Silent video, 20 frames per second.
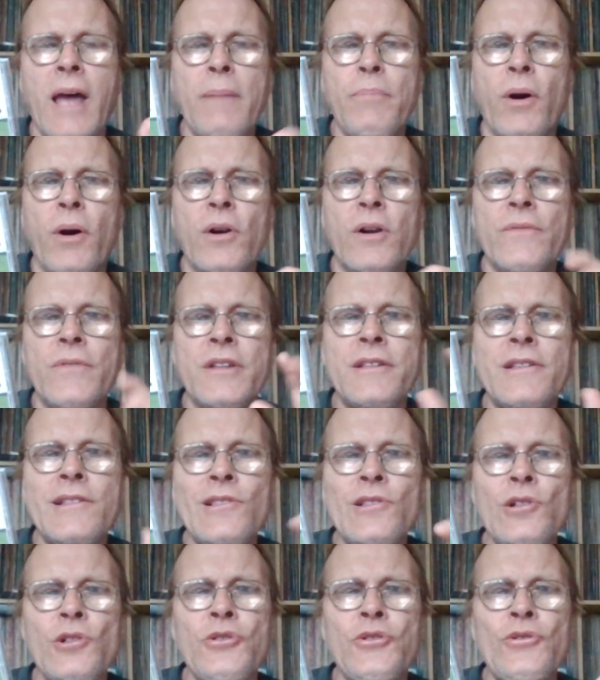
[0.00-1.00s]
part of it is a
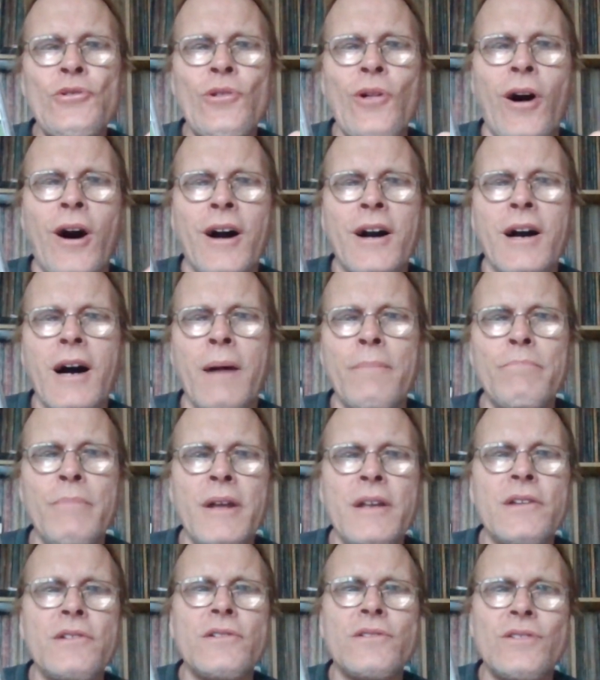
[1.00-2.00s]
little too long. A
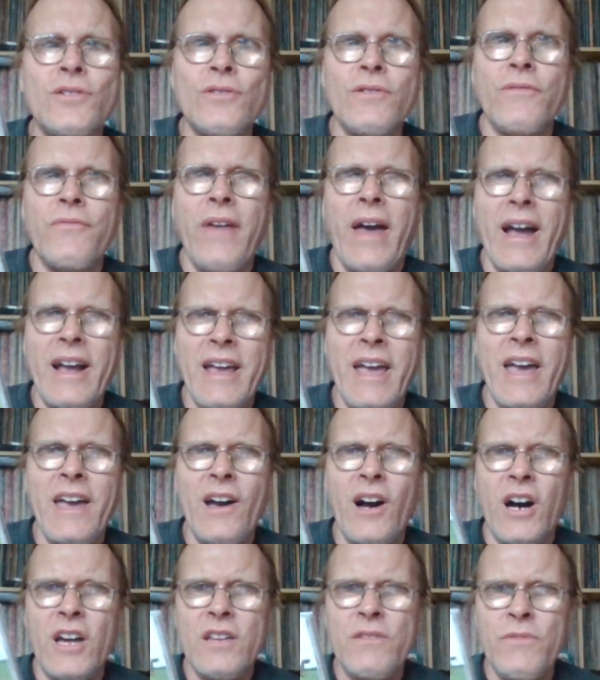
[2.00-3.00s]
minute or two of that
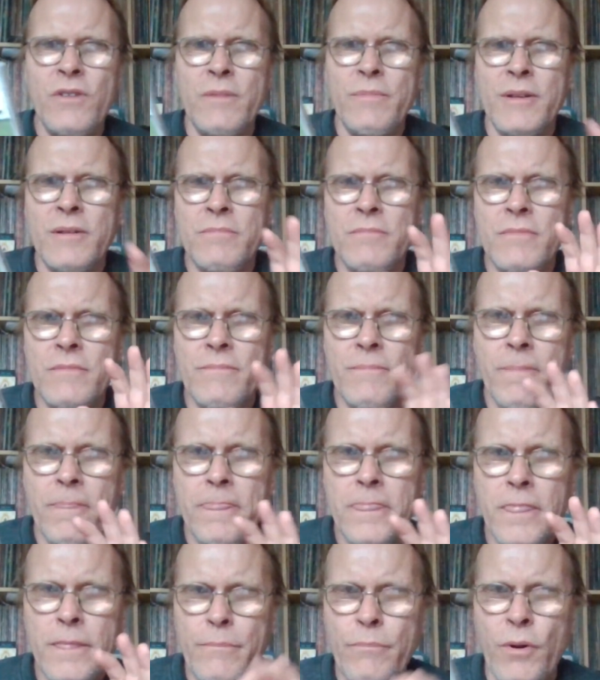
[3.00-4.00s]
chaos would have been
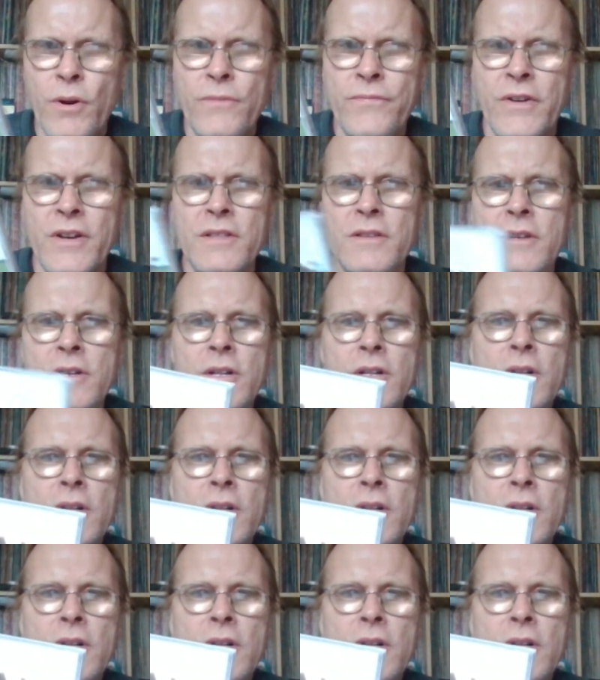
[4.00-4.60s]
perfect.